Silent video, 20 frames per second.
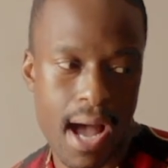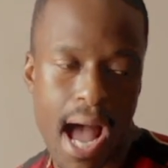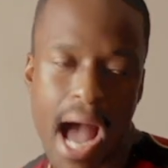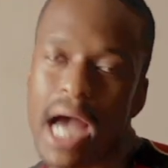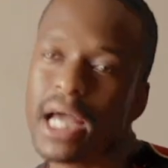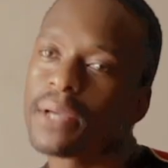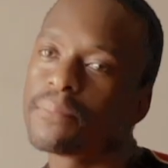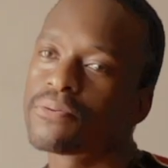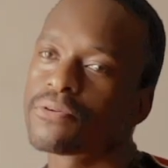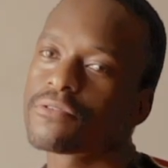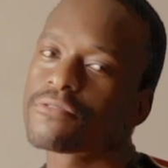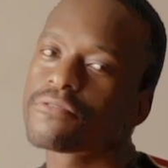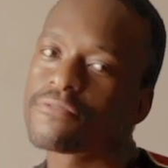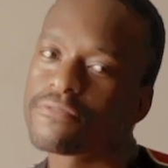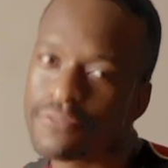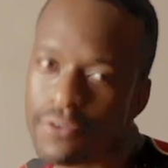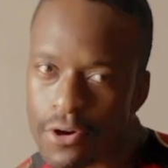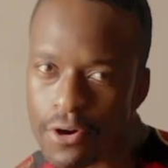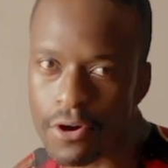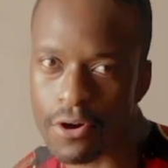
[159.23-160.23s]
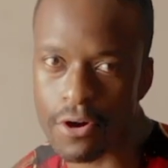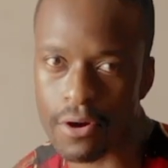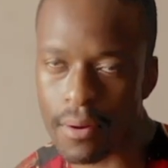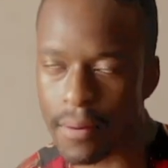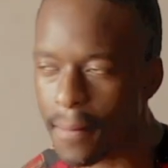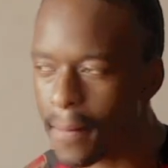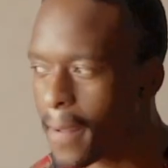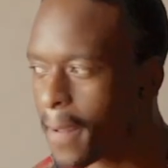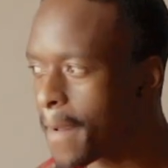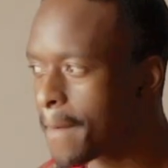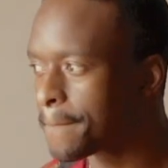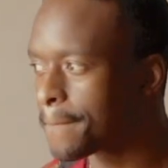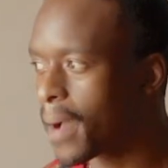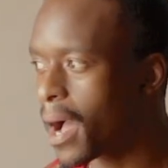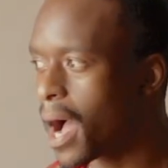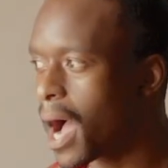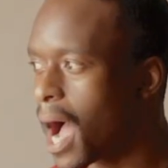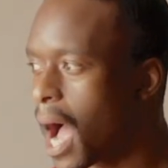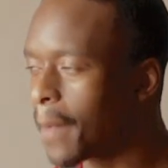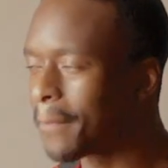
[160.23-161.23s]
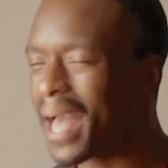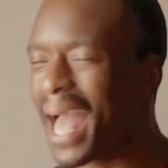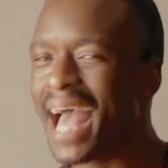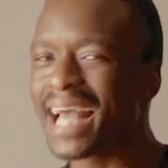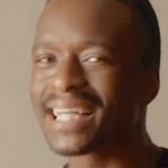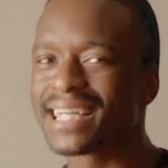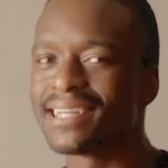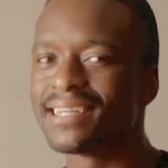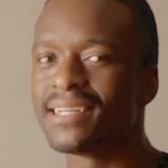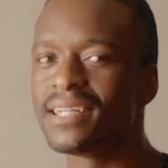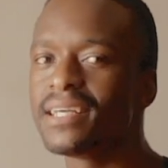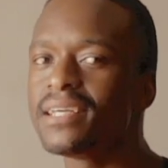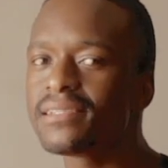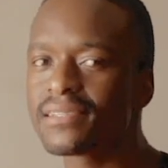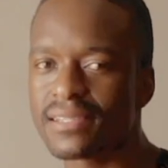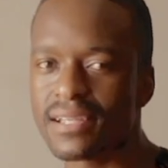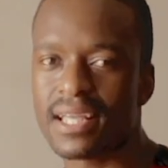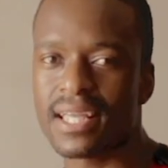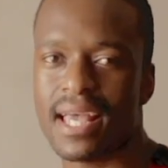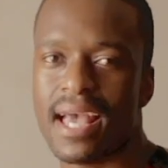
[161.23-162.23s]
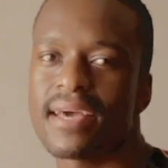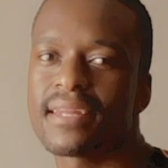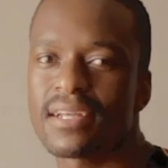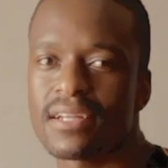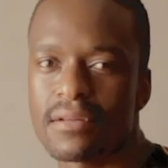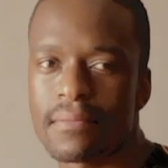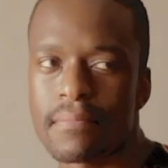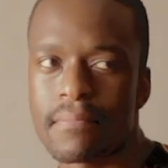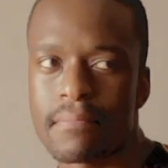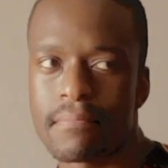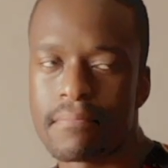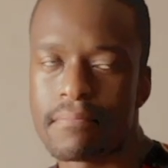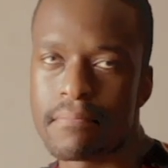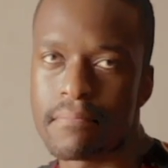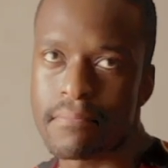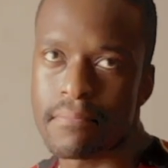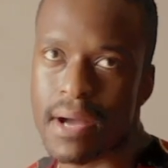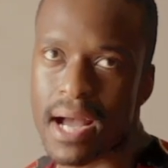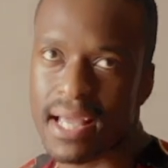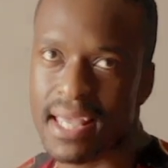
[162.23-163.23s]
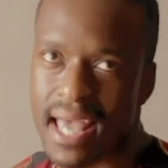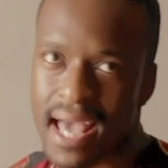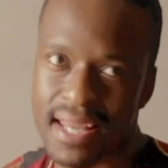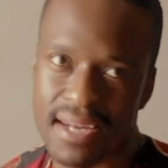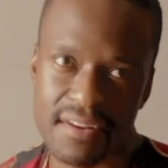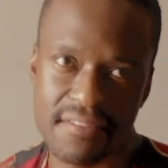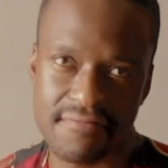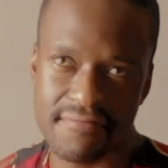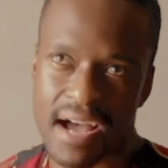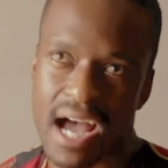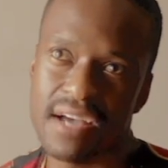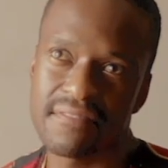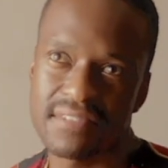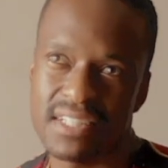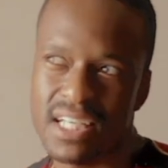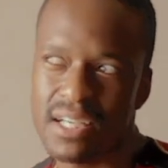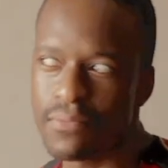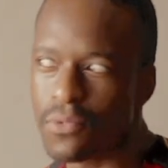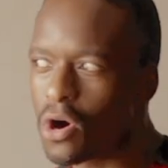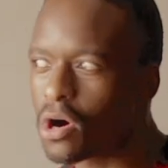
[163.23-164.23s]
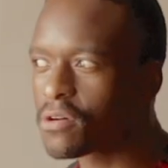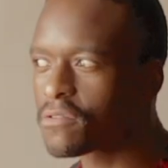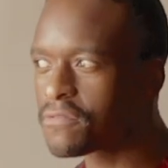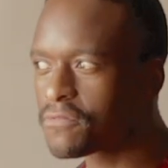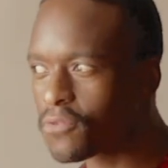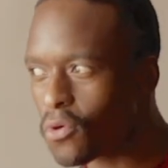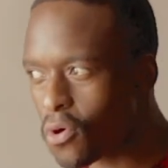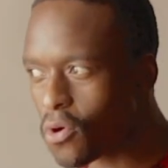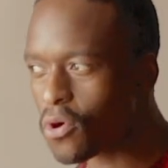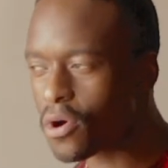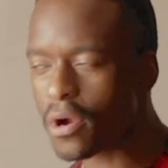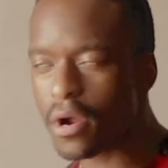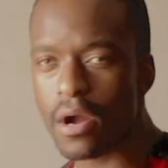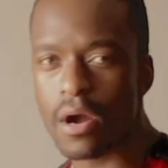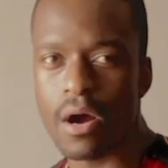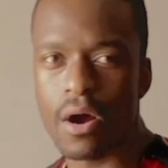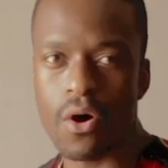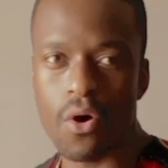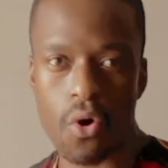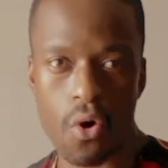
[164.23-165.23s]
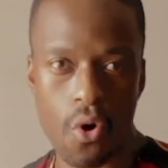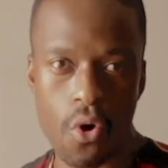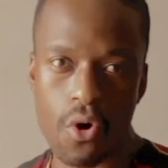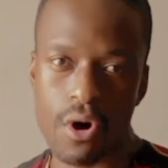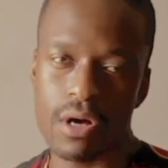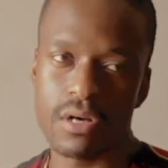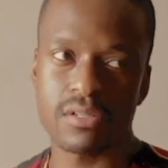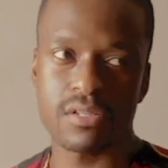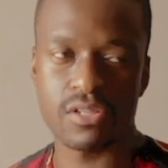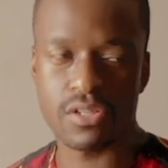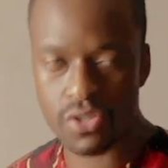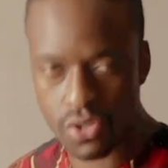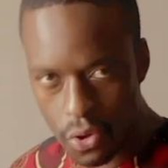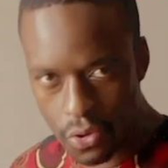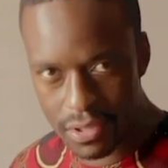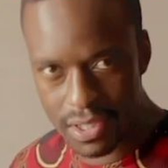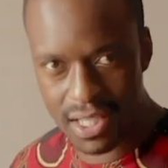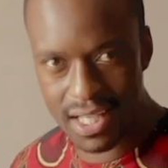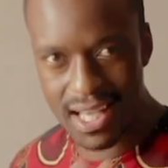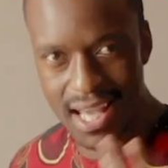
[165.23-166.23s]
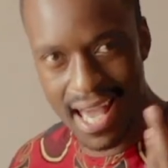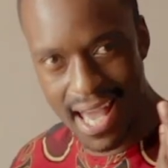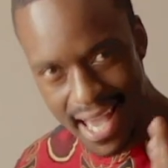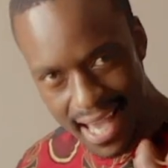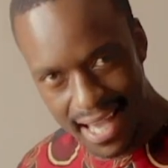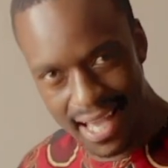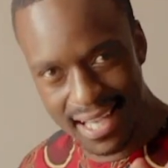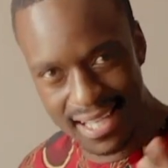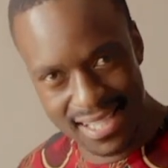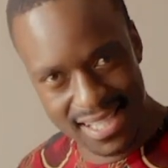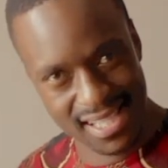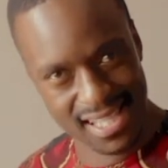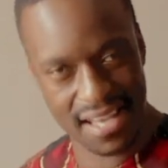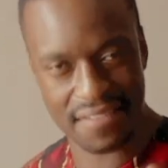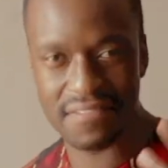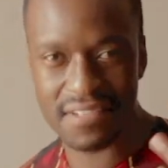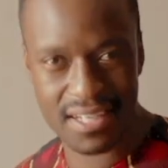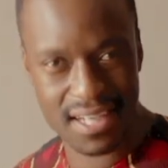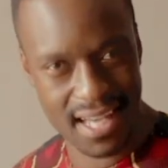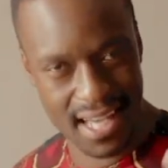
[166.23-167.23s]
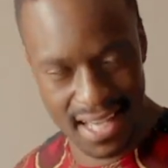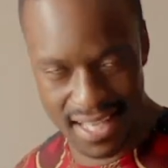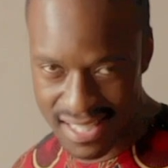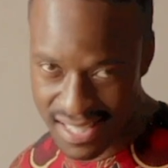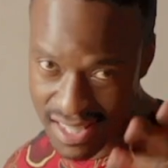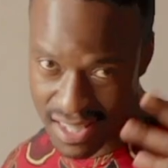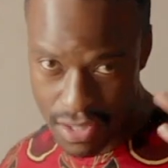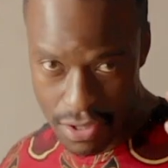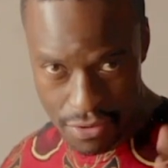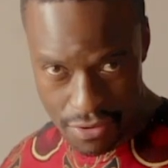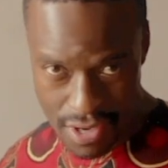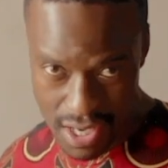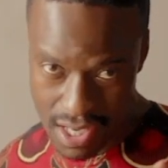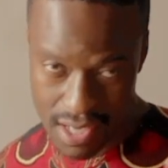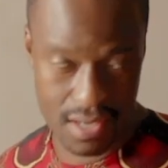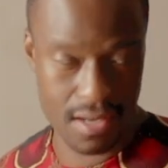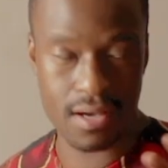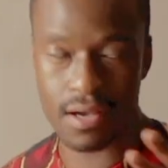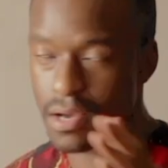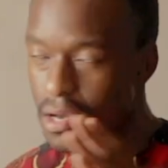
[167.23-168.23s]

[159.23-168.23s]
I prefer at least a Canon 5D Mark IV or a Sony A7S III.